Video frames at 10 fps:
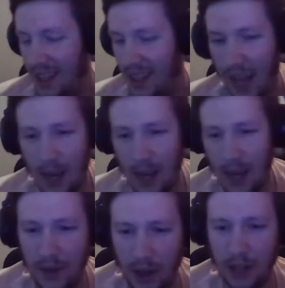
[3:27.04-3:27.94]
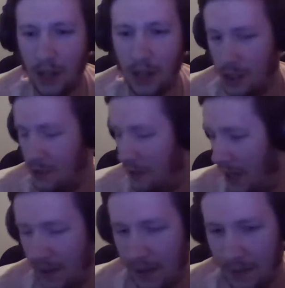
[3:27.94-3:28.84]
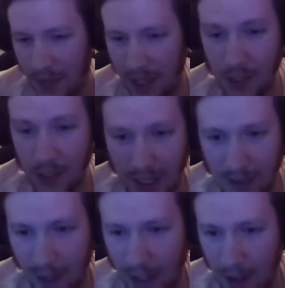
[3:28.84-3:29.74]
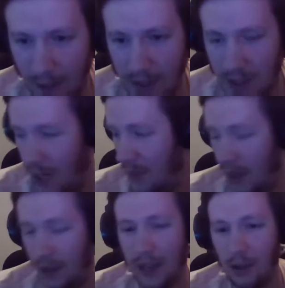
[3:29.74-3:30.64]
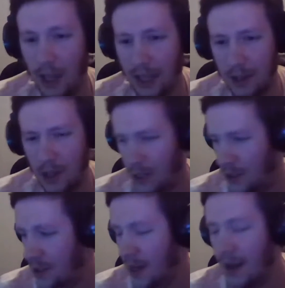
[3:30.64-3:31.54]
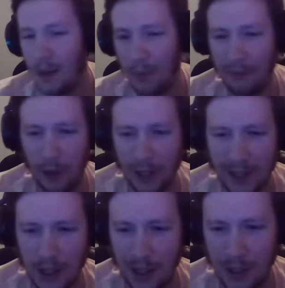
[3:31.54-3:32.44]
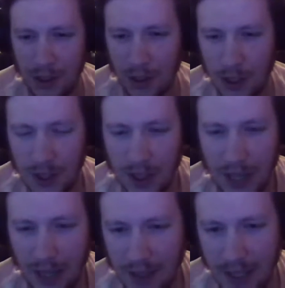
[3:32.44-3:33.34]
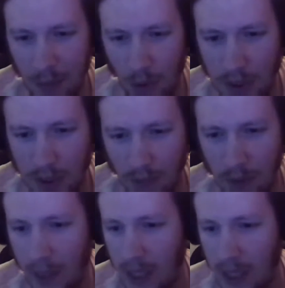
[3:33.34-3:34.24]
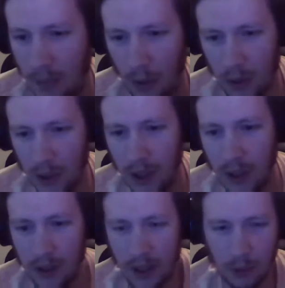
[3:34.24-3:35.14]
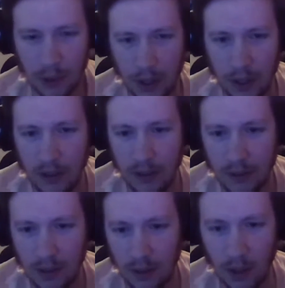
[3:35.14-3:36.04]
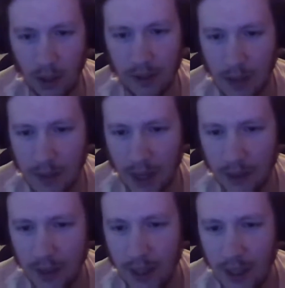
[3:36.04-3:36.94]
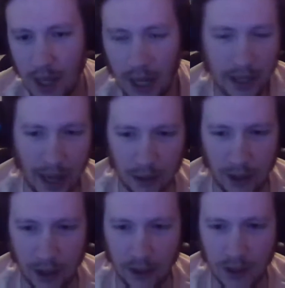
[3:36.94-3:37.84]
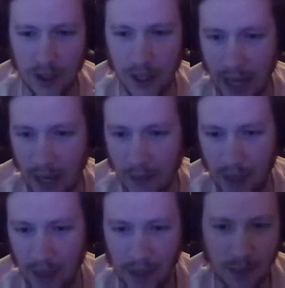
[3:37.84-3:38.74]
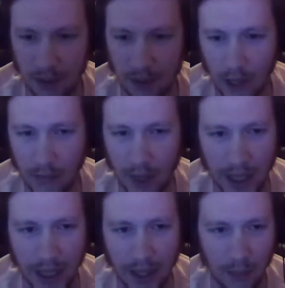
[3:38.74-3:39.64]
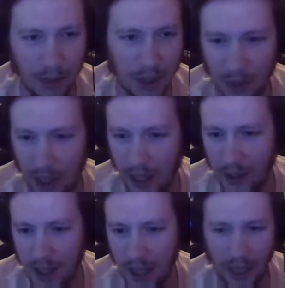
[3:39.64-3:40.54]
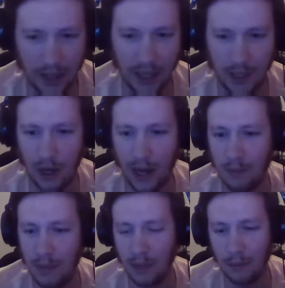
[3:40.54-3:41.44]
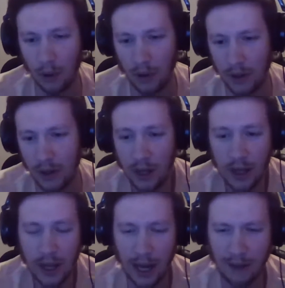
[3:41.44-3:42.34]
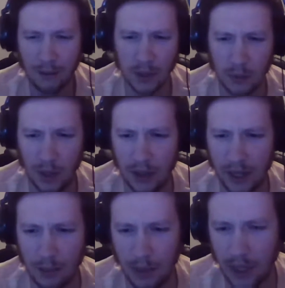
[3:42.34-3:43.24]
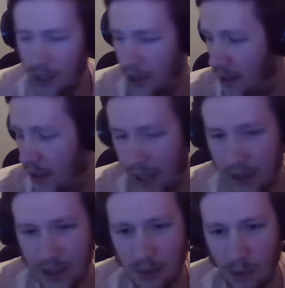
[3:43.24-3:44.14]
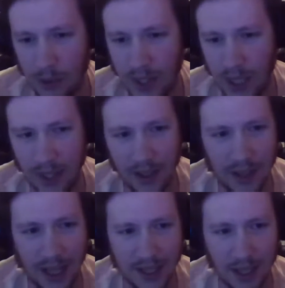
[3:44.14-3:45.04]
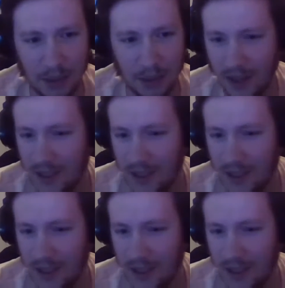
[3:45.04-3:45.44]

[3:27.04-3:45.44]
I am not a Dodgers fan. Being a Giants fan, obviously, I'm not allowed to like the Dodgers, but I feel like the Dodgers are just the Dallas Cowboys of the baseball world. They were good a long time ago, and now they're just a name, and they spend a lot of money on a bunch of players, and they try and be important. And every once in a while, they get pretty good, and this is what we're seeing these last couple of years.